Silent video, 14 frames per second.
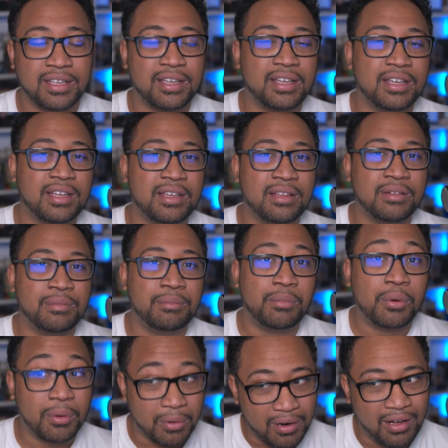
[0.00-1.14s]

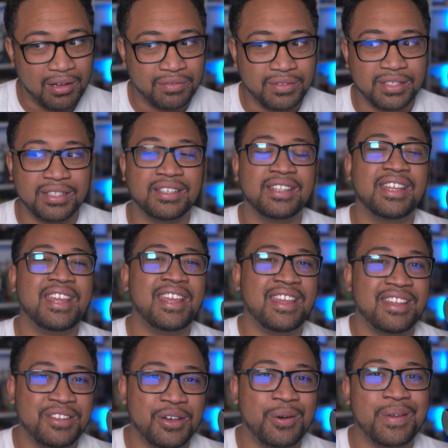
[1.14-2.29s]
more often
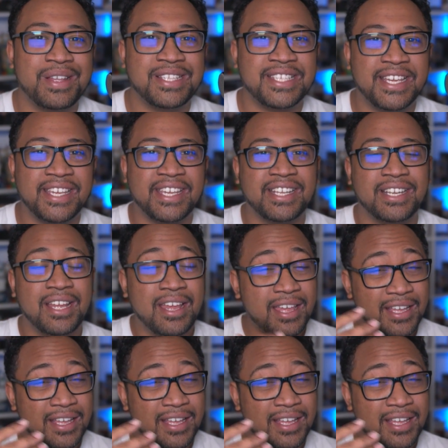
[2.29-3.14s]
going second,